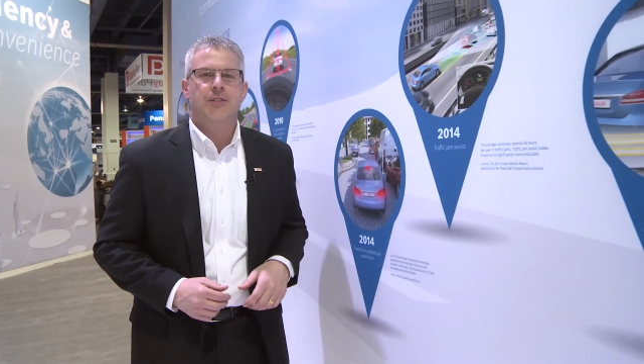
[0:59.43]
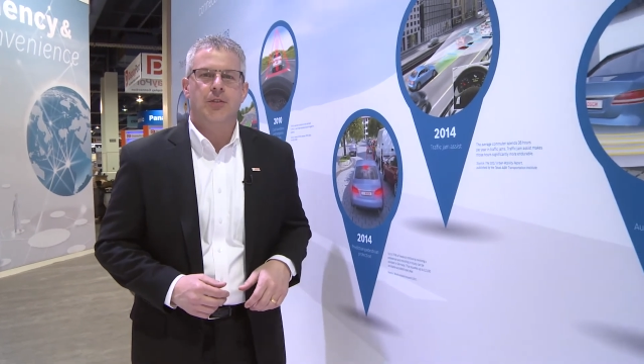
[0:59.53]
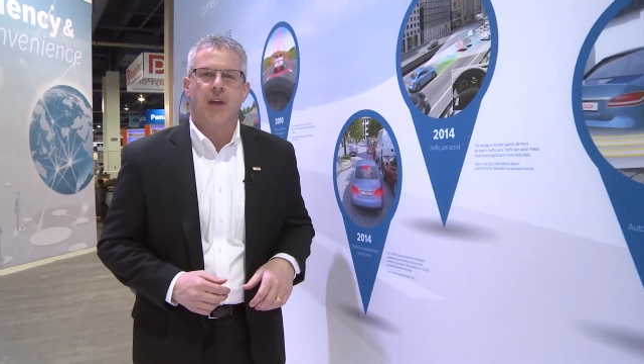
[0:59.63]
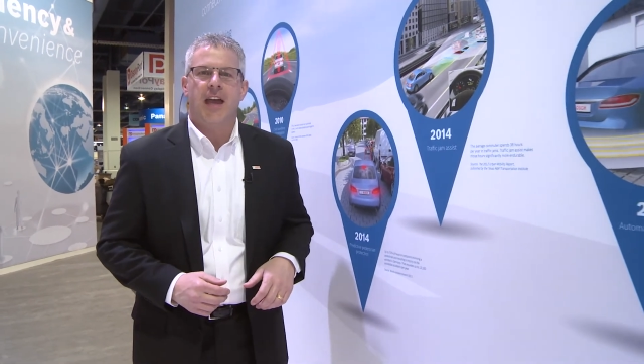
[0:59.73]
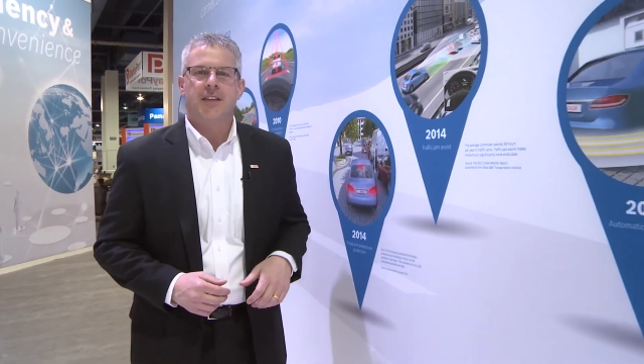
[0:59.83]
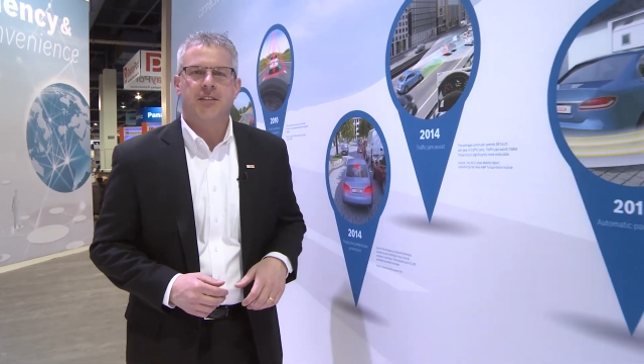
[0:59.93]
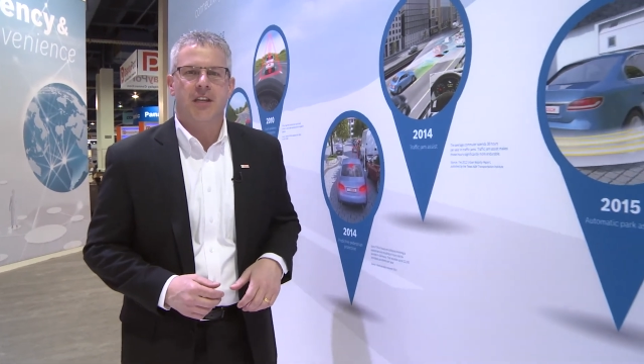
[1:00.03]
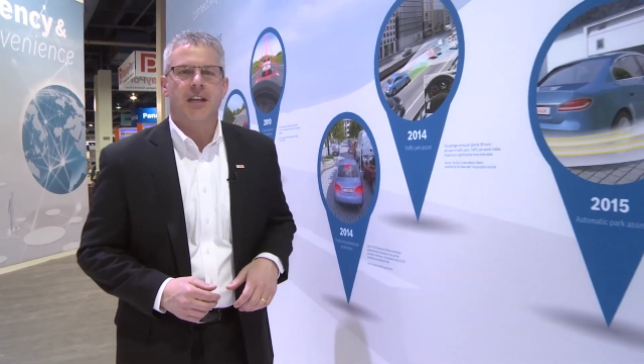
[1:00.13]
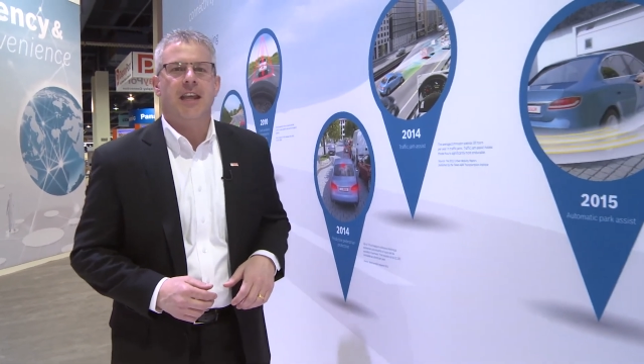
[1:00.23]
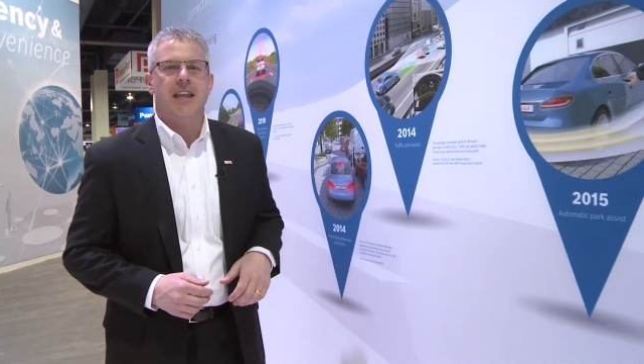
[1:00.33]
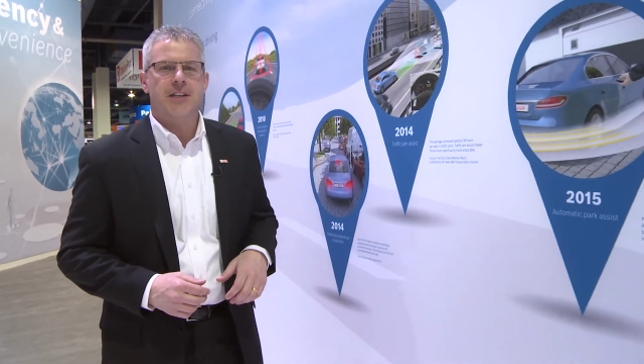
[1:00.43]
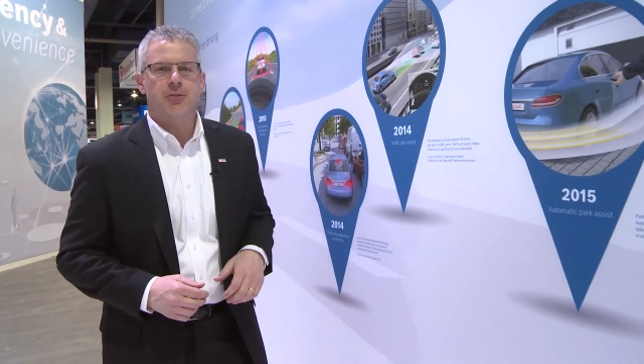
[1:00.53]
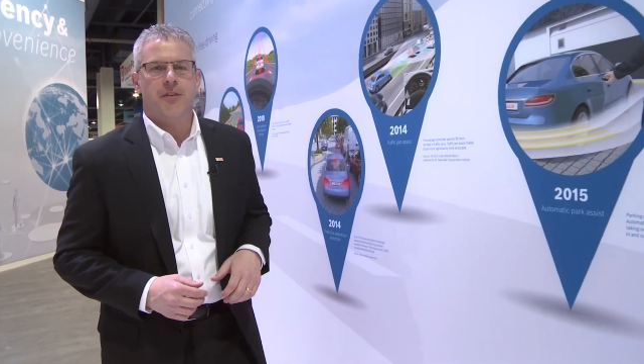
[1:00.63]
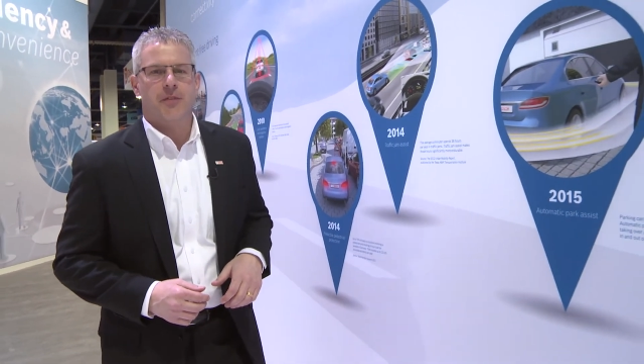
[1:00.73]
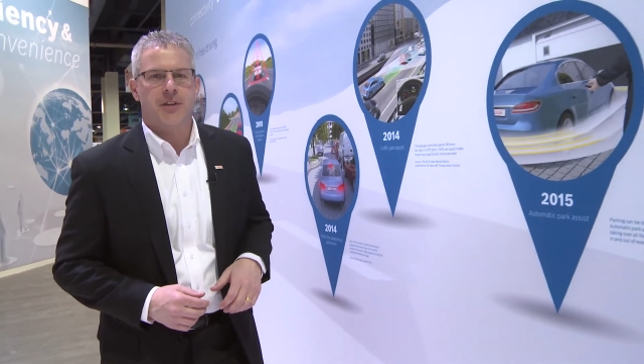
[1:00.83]
to accident and
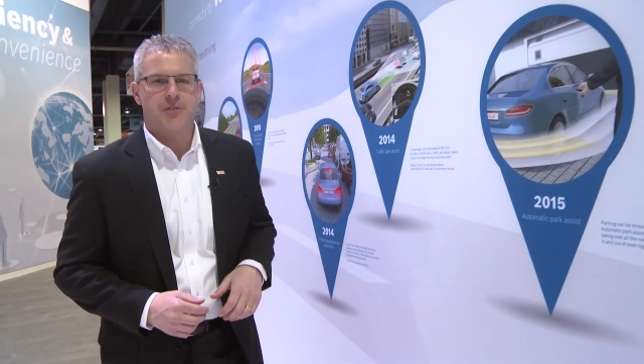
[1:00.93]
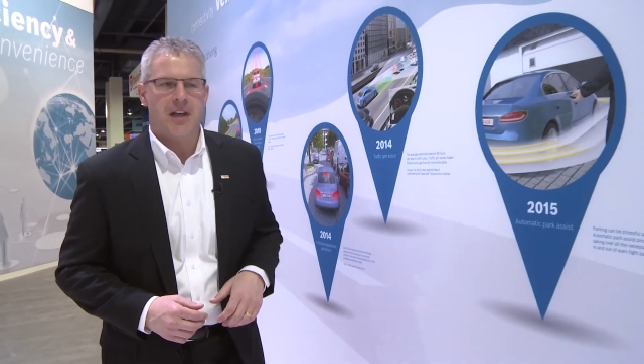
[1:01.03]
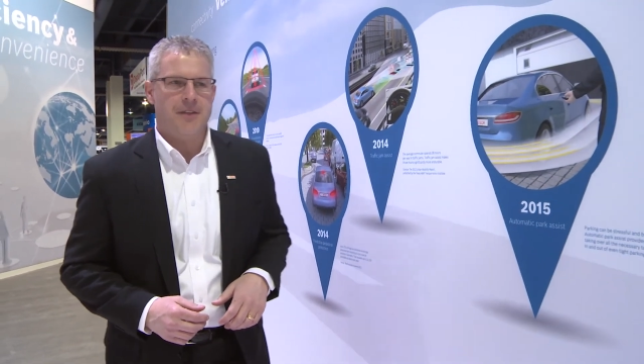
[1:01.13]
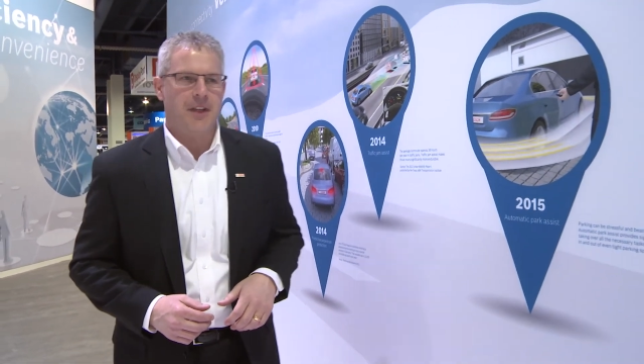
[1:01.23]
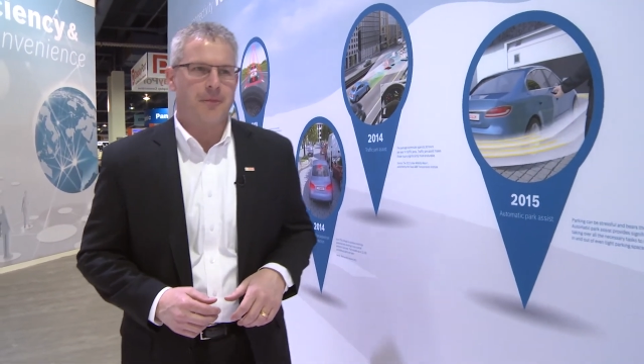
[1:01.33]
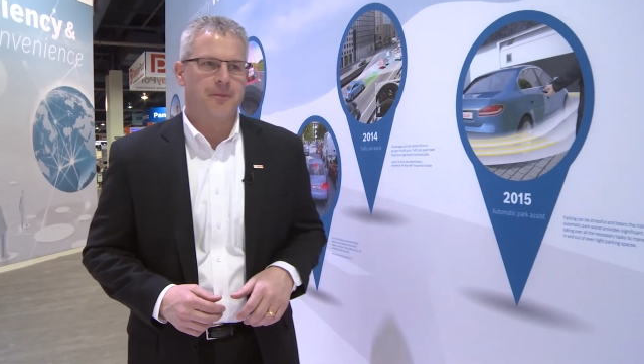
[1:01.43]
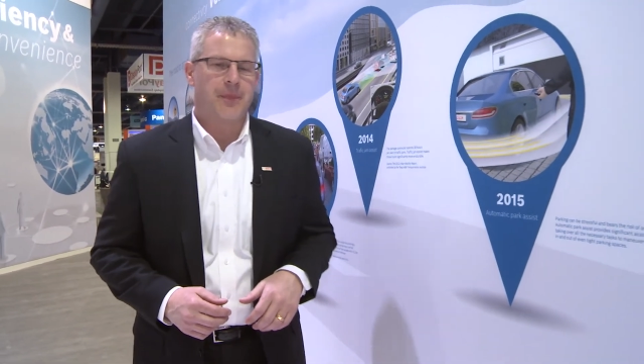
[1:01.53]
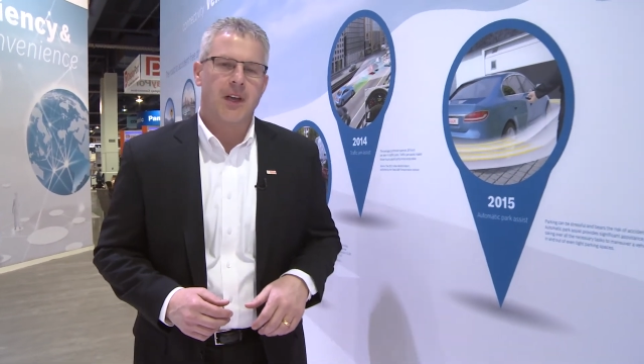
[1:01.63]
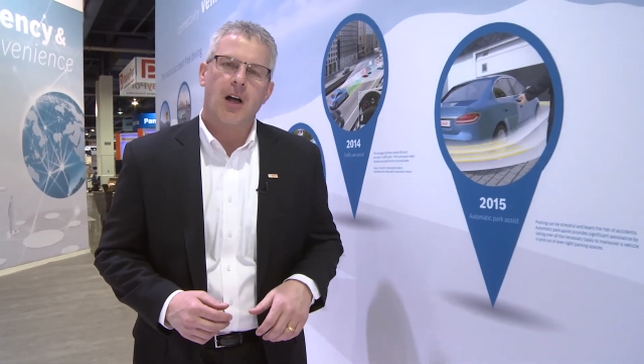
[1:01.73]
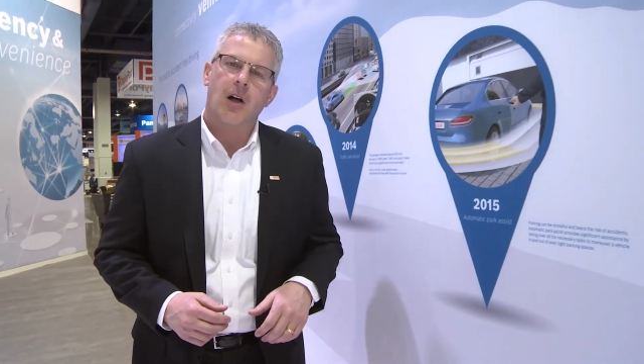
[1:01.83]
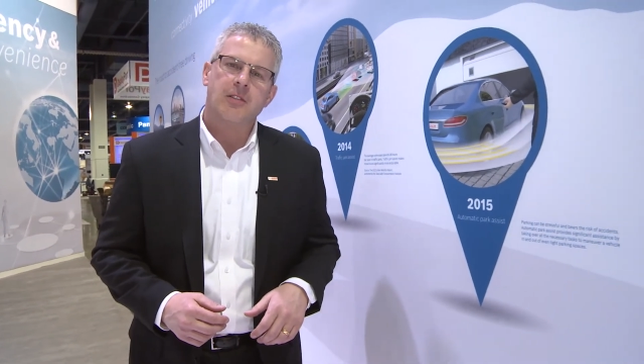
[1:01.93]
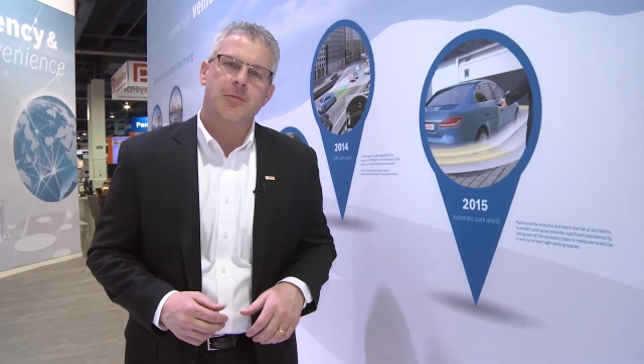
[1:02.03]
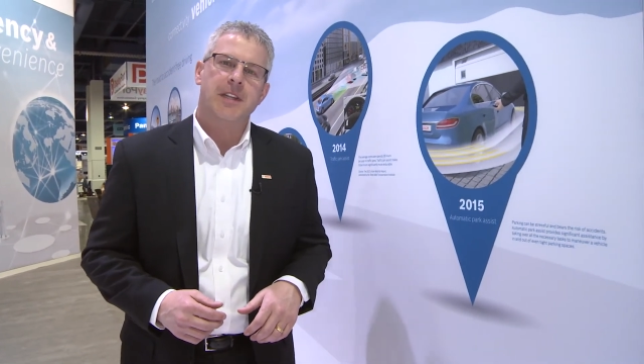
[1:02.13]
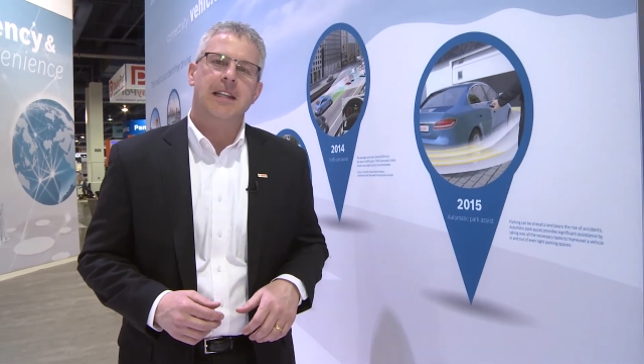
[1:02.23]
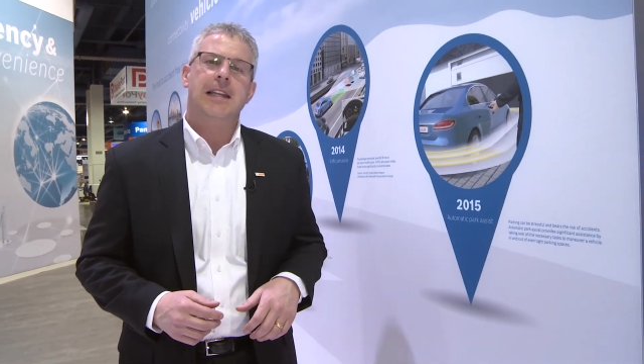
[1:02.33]
injury-free driving
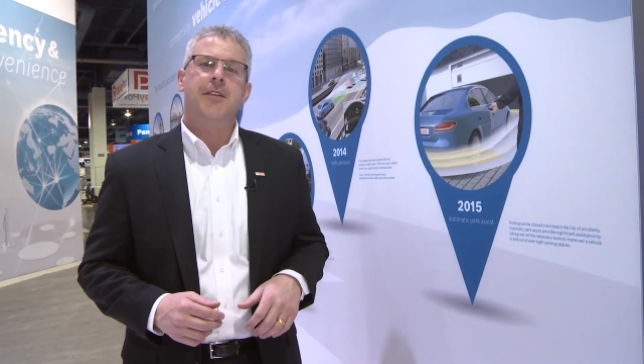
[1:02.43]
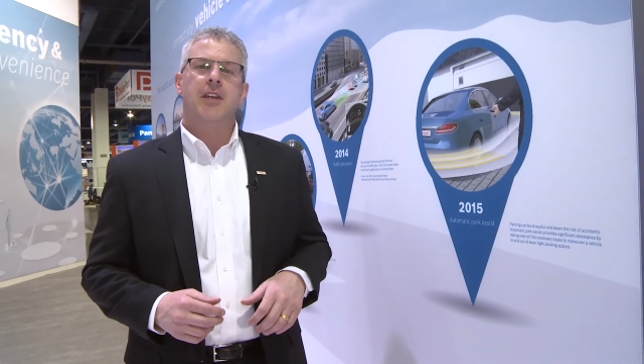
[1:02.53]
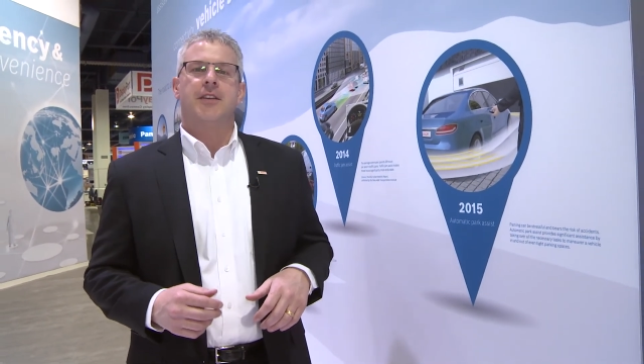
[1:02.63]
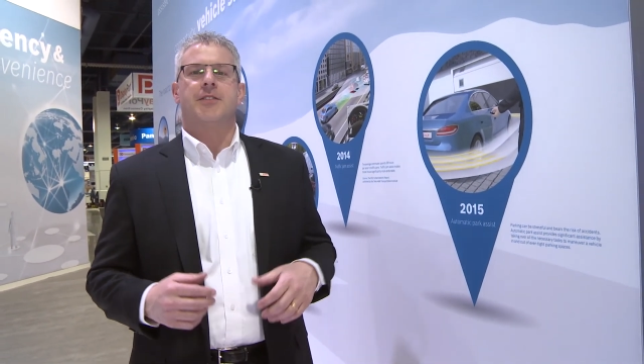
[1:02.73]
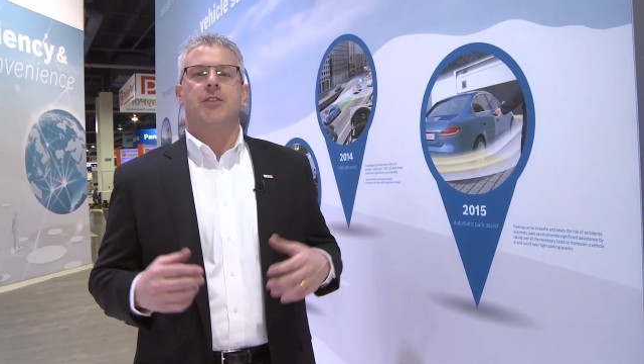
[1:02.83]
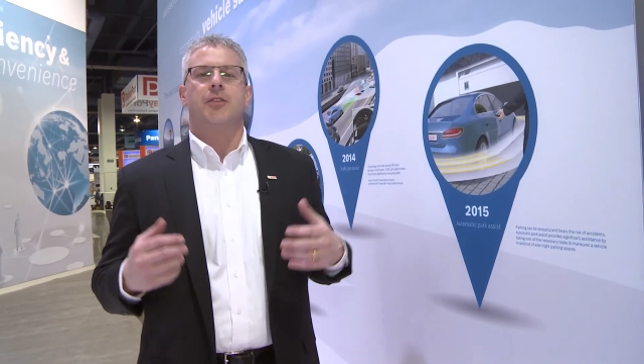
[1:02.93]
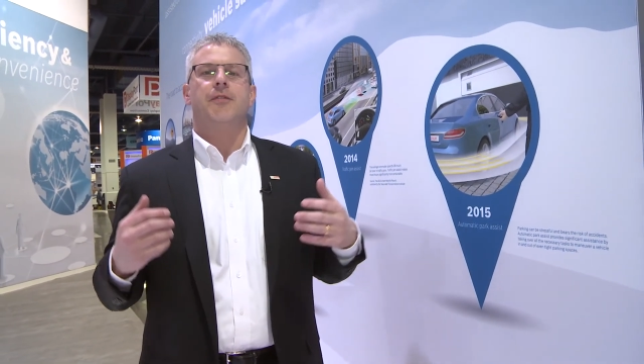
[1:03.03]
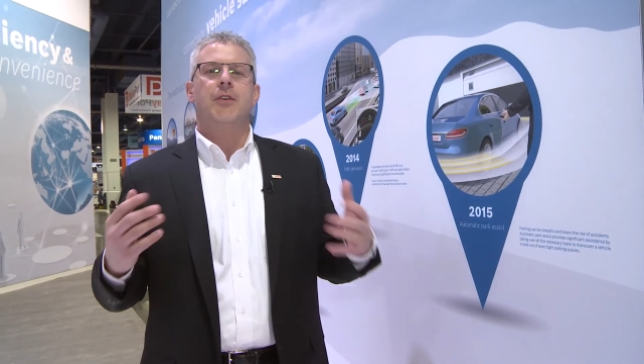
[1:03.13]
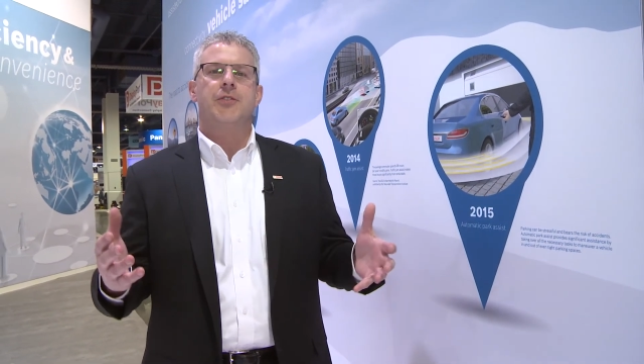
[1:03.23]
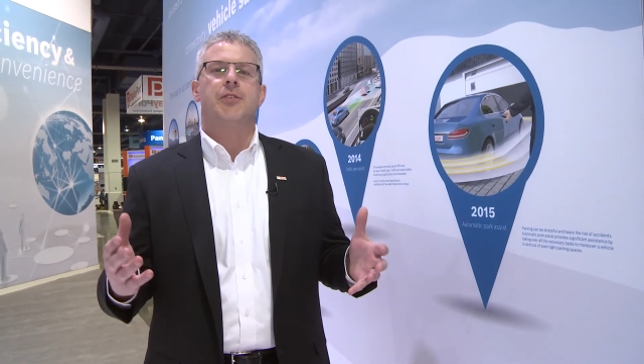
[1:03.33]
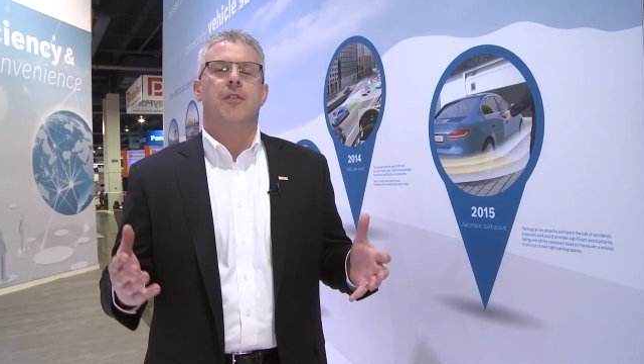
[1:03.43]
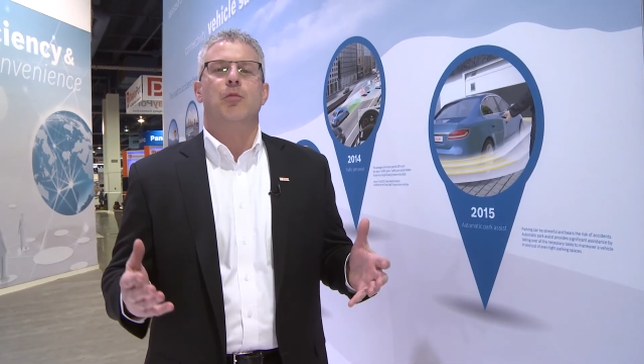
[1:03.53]
ultimately leading us to the future of